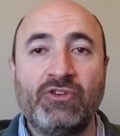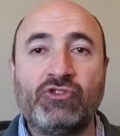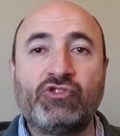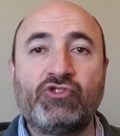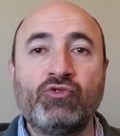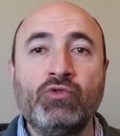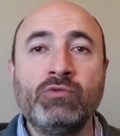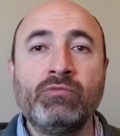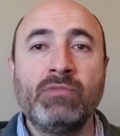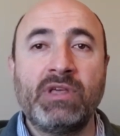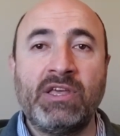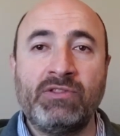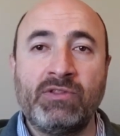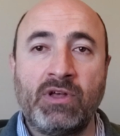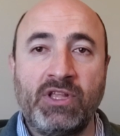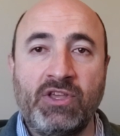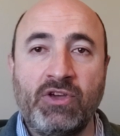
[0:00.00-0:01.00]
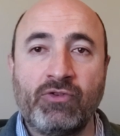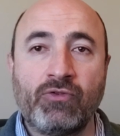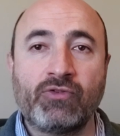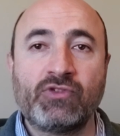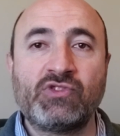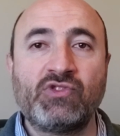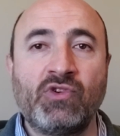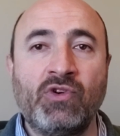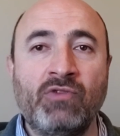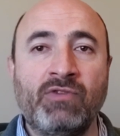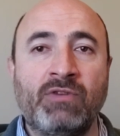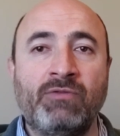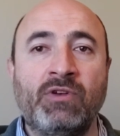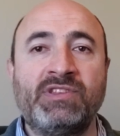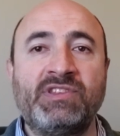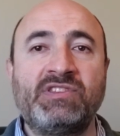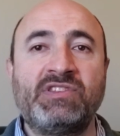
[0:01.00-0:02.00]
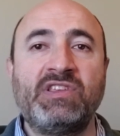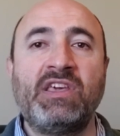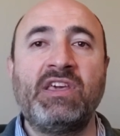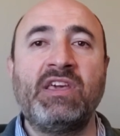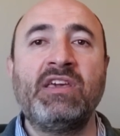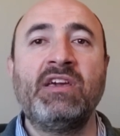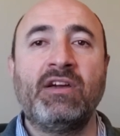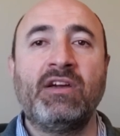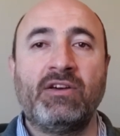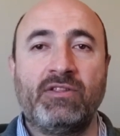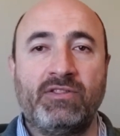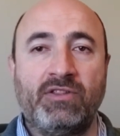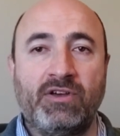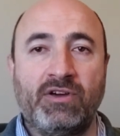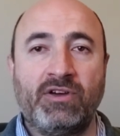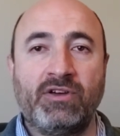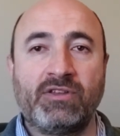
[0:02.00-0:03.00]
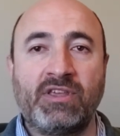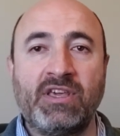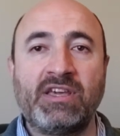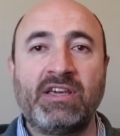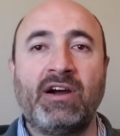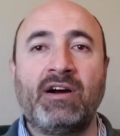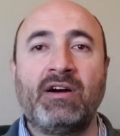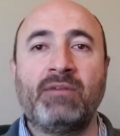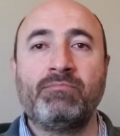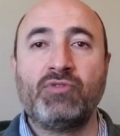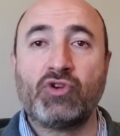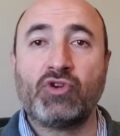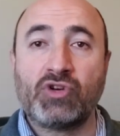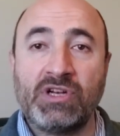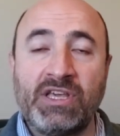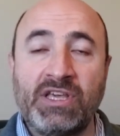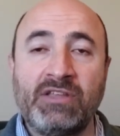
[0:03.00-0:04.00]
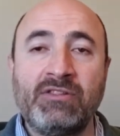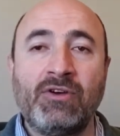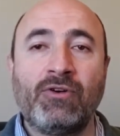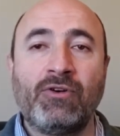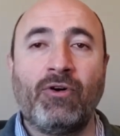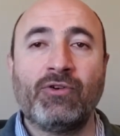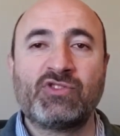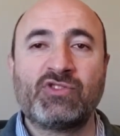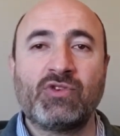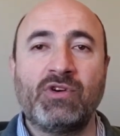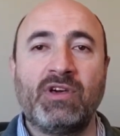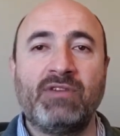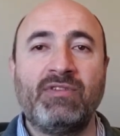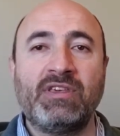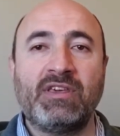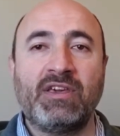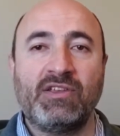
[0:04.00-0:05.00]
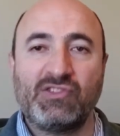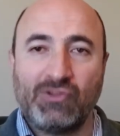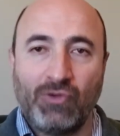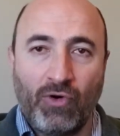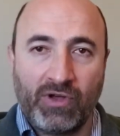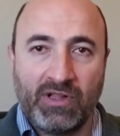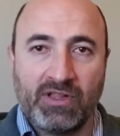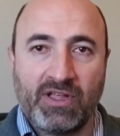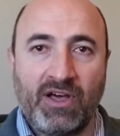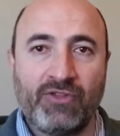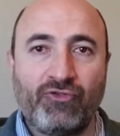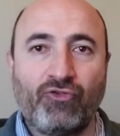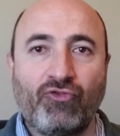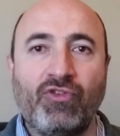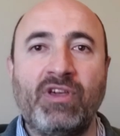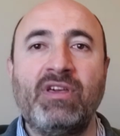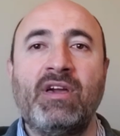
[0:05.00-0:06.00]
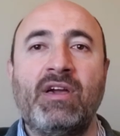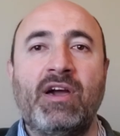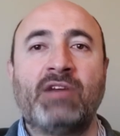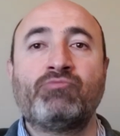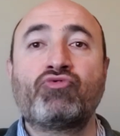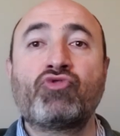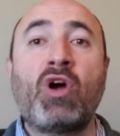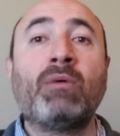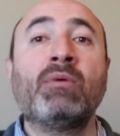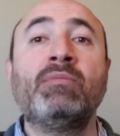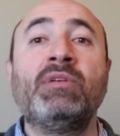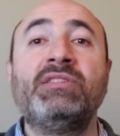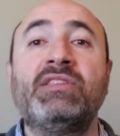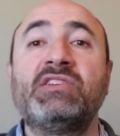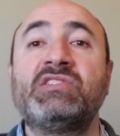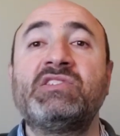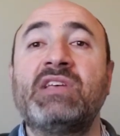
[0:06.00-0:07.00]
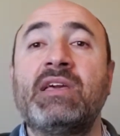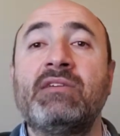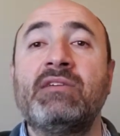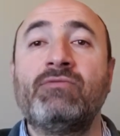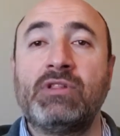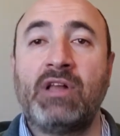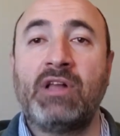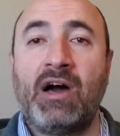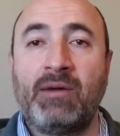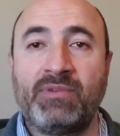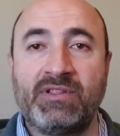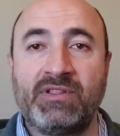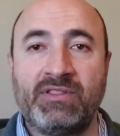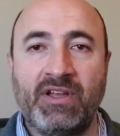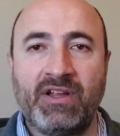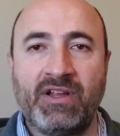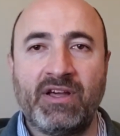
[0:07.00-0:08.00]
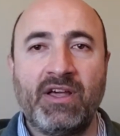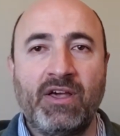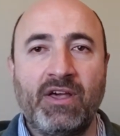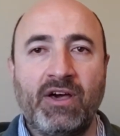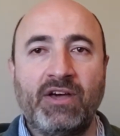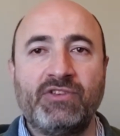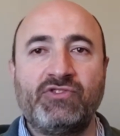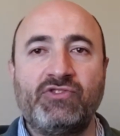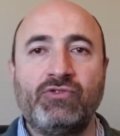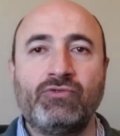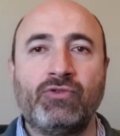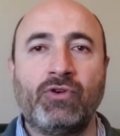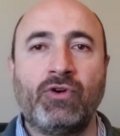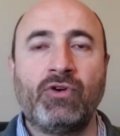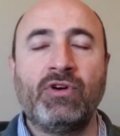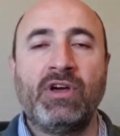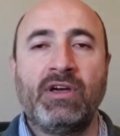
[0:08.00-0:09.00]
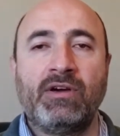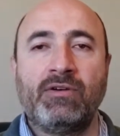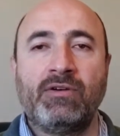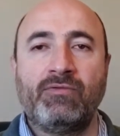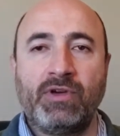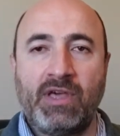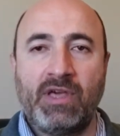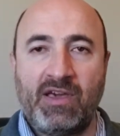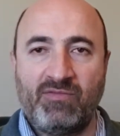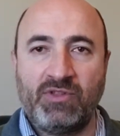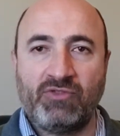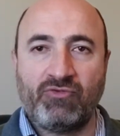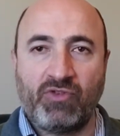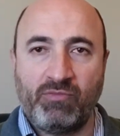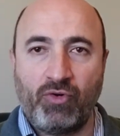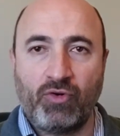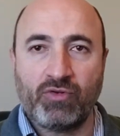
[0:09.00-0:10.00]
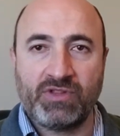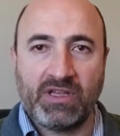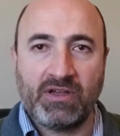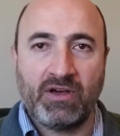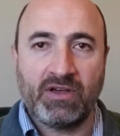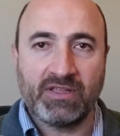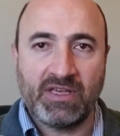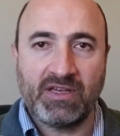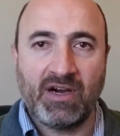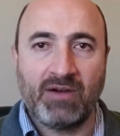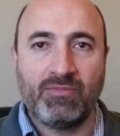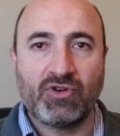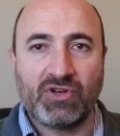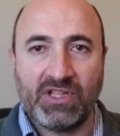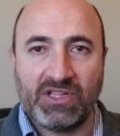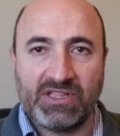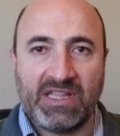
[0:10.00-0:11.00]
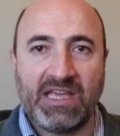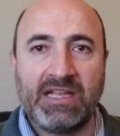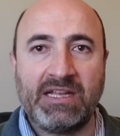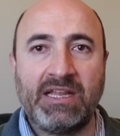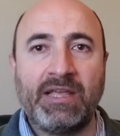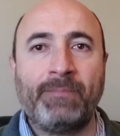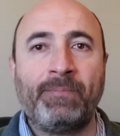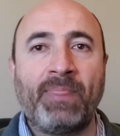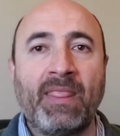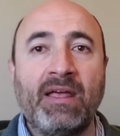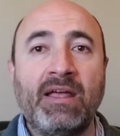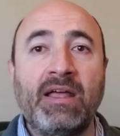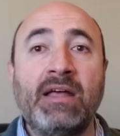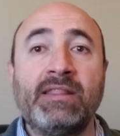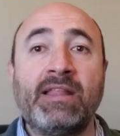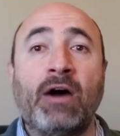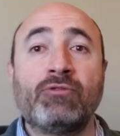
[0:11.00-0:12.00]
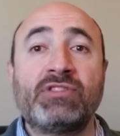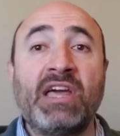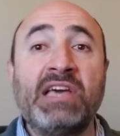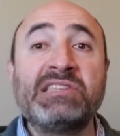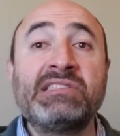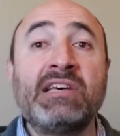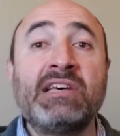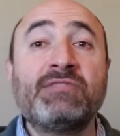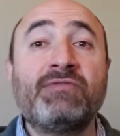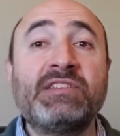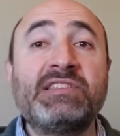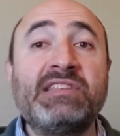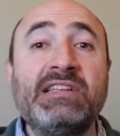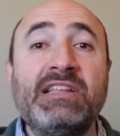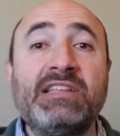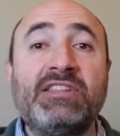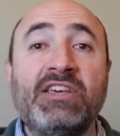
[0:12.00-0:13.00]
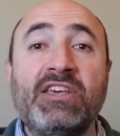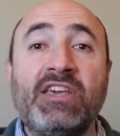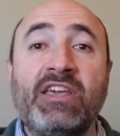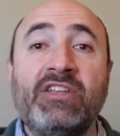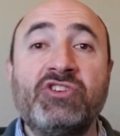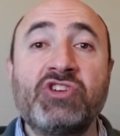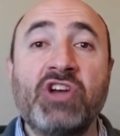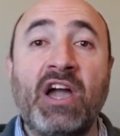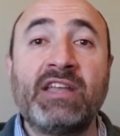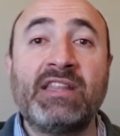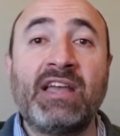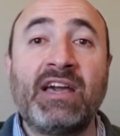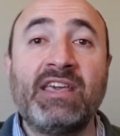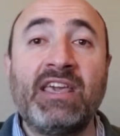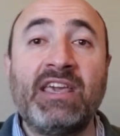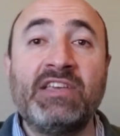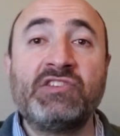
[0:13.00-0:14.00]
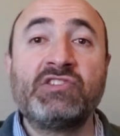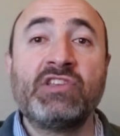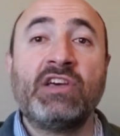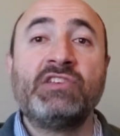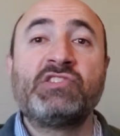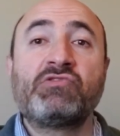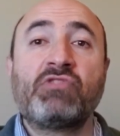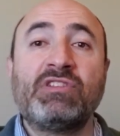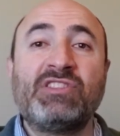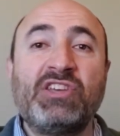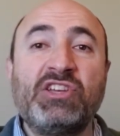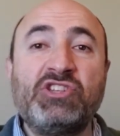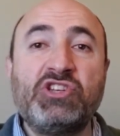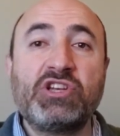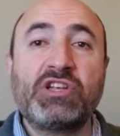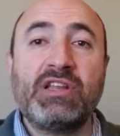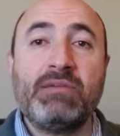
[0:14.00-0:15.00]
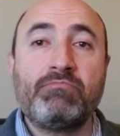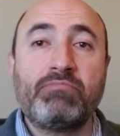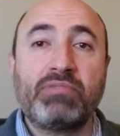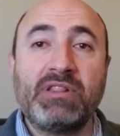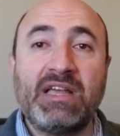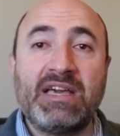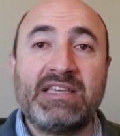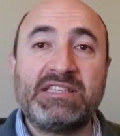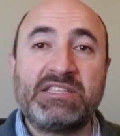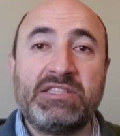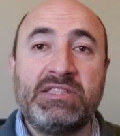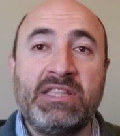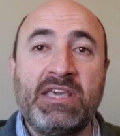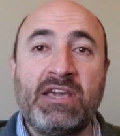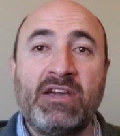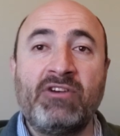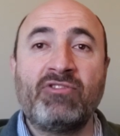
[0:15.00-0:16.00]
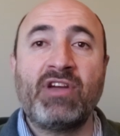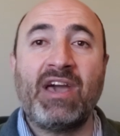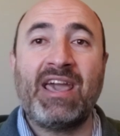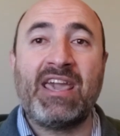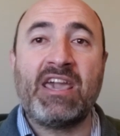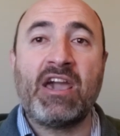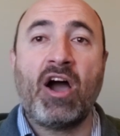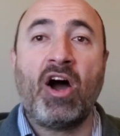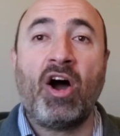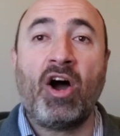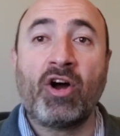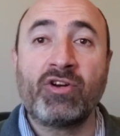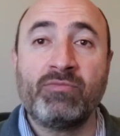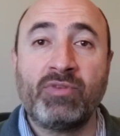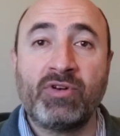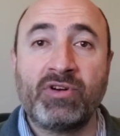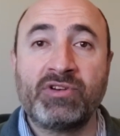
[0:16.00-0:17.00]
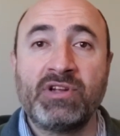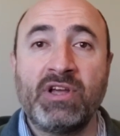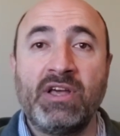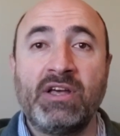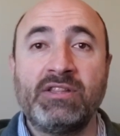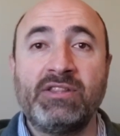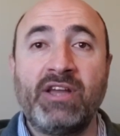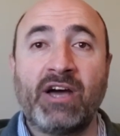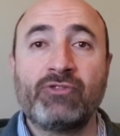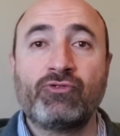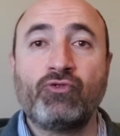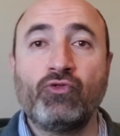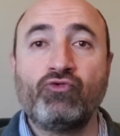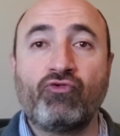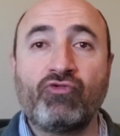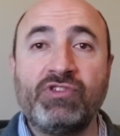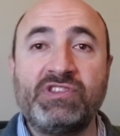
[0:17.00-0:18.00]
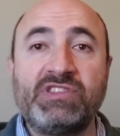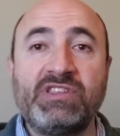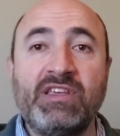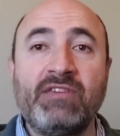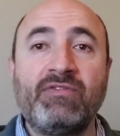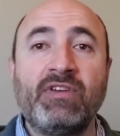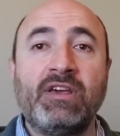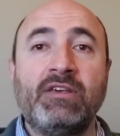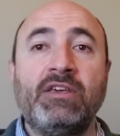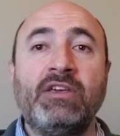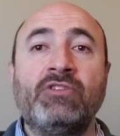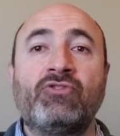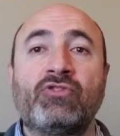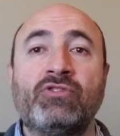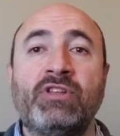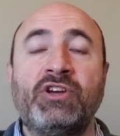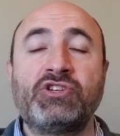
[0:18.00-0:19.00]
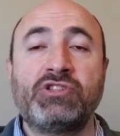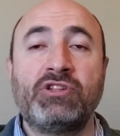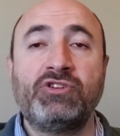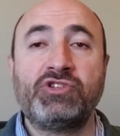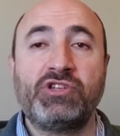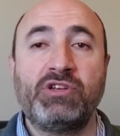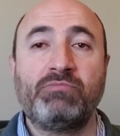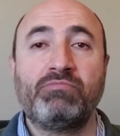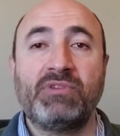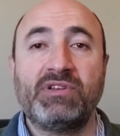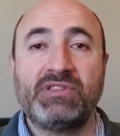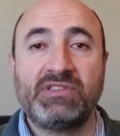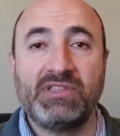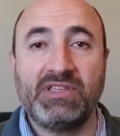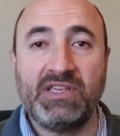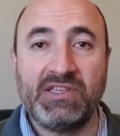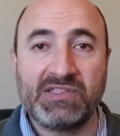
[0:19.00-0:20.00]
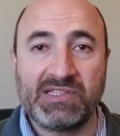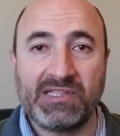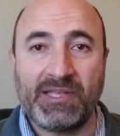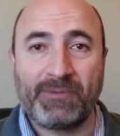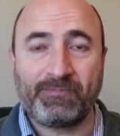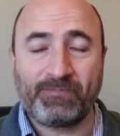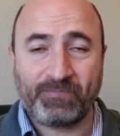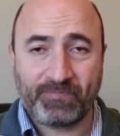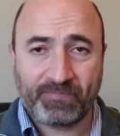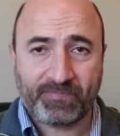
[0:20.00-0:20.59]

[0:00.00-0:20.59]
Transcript: Soon, in a year or so, we will see the Giga Berlin also having its local country and probably the same will happen there. As you know, we have been reporting on Giga Berlin daily. Now, Tesla's facility in China is strategically placed near a harbor that could receive international shipments easily.